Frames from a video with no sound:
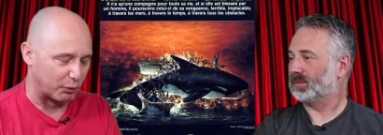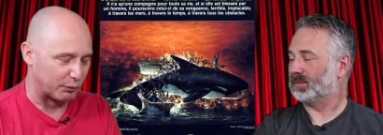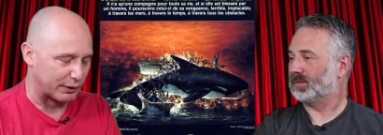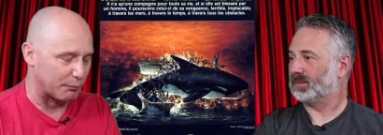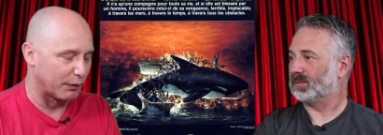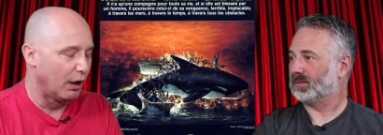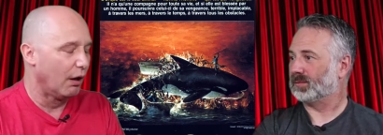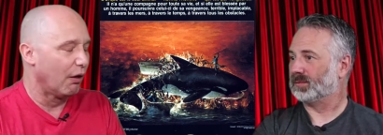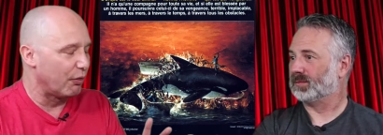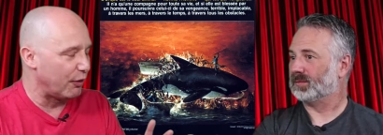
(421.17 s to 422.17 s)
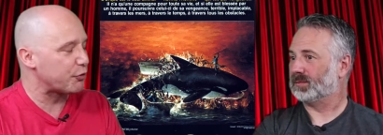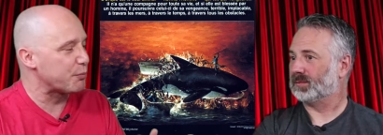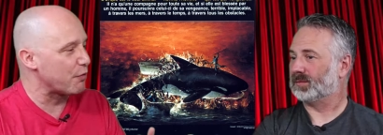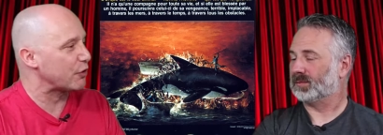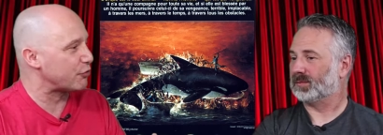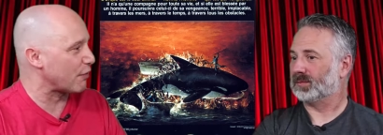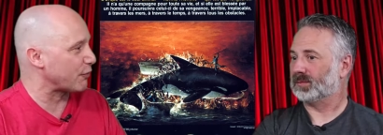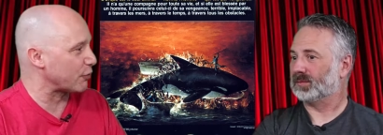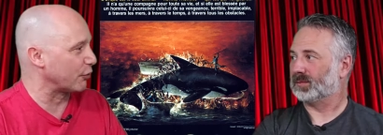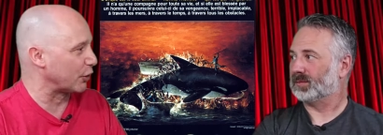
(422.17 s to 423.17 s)
Speaker 1: bored with them. Mm-hmm. This movie
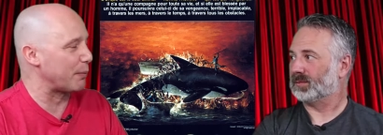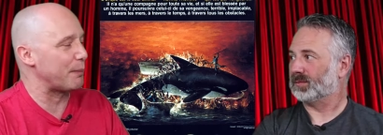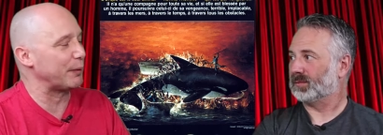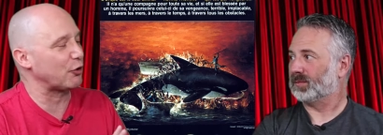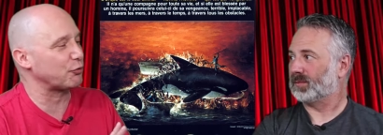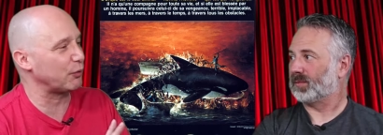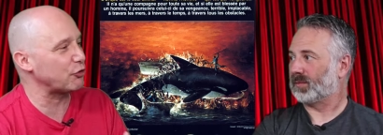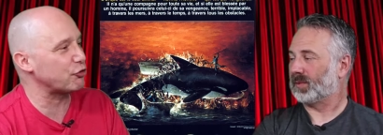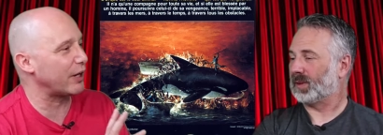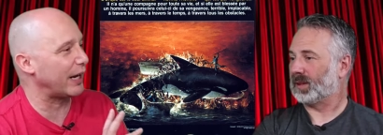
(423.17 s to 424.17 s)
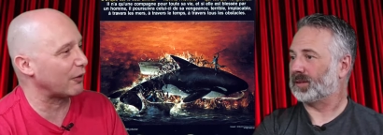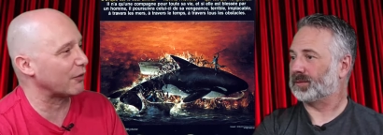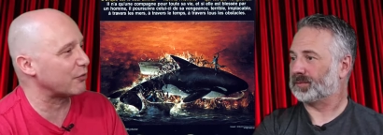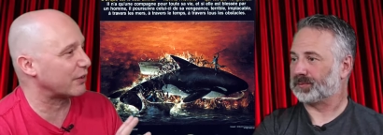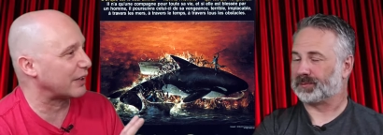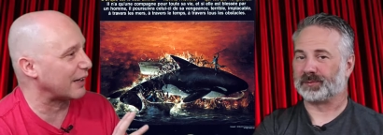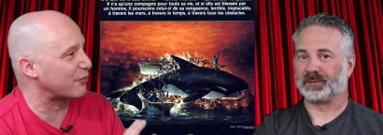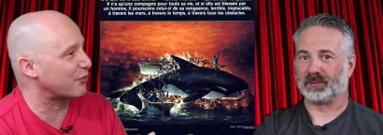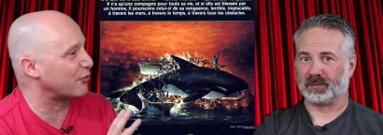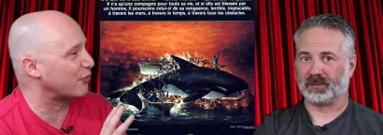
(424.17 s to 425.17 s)
suffers a little bit because Richard Harris
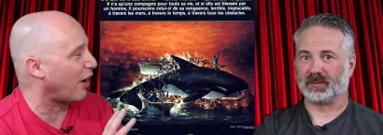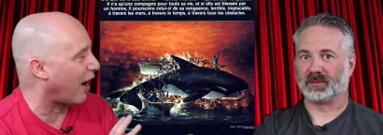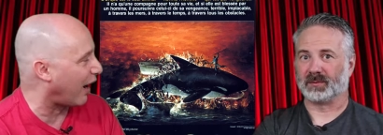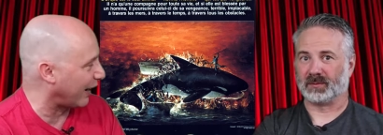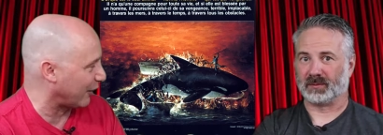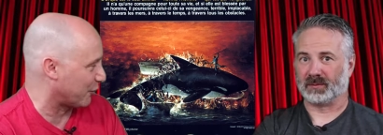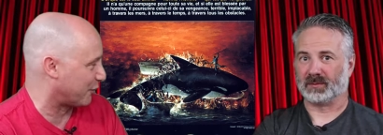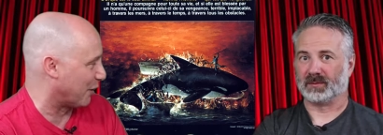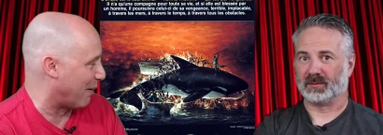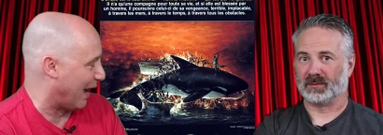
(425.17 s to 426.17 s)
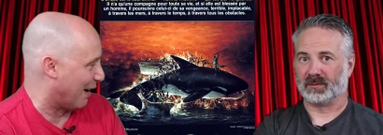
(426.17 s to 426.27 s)
gets tiresome